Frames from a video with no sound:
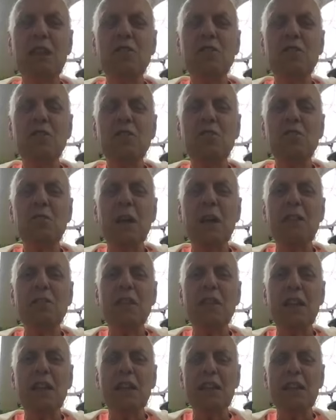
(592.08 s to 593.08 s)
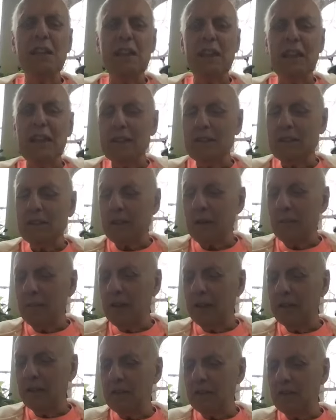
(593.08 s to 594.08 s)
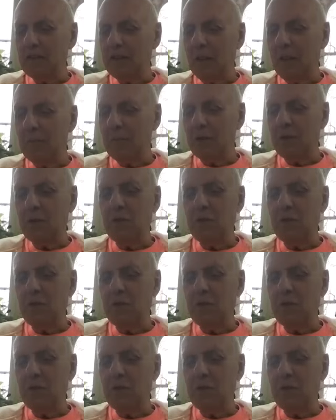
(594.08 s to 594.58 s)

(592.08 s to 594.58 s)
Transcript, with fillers: they just translated it. It's coming out December